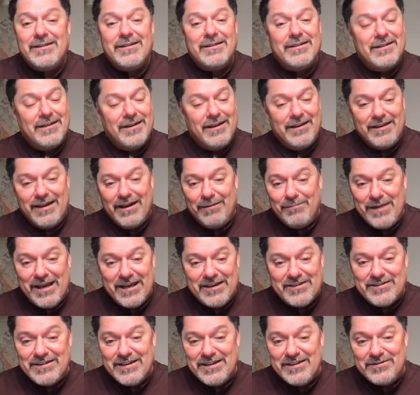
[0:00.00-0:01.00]
That
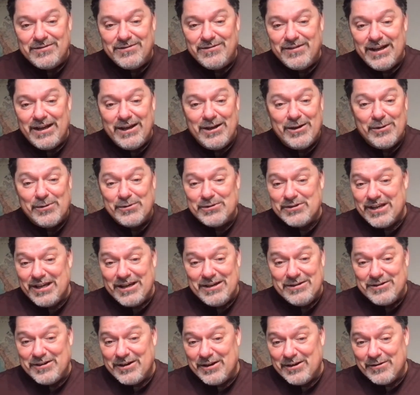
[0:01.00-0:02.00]
makes these videos
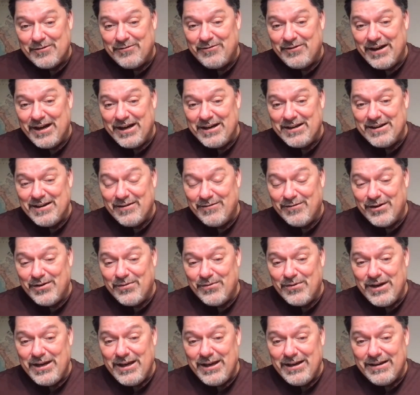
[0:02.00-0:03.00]
easier to find every
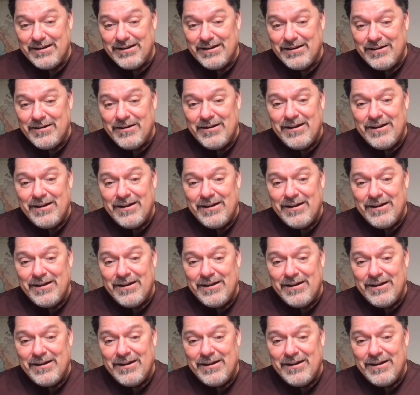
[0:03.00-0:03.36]
week.